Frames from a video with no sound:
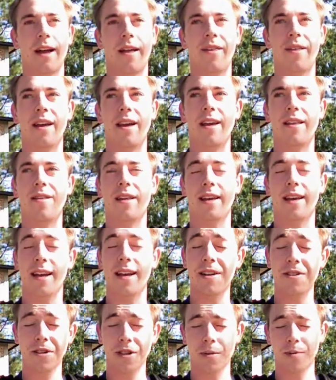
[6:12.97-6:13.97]
And then the
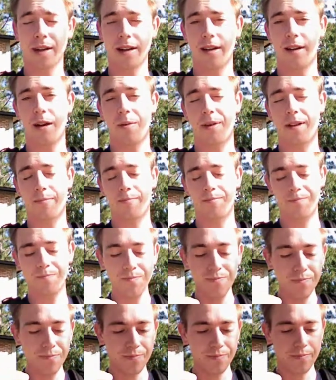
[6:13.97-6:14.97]
kids are going to be coming
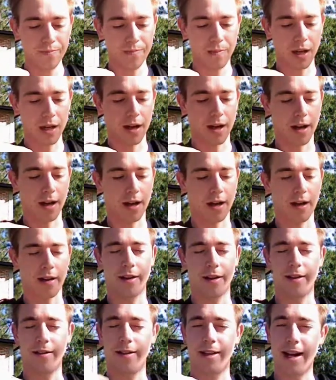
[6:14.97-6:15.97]

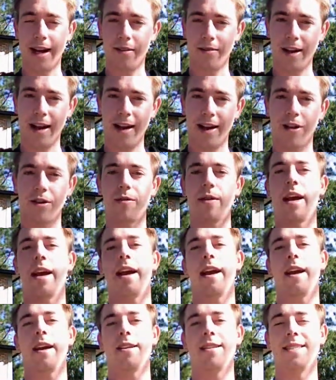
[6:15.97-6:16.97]
a day later
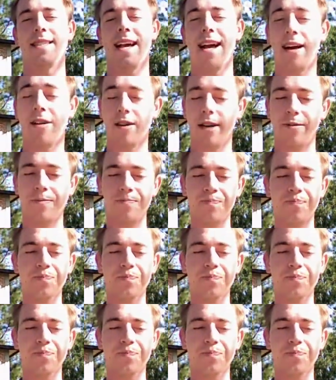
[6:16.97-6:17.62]
in Tela.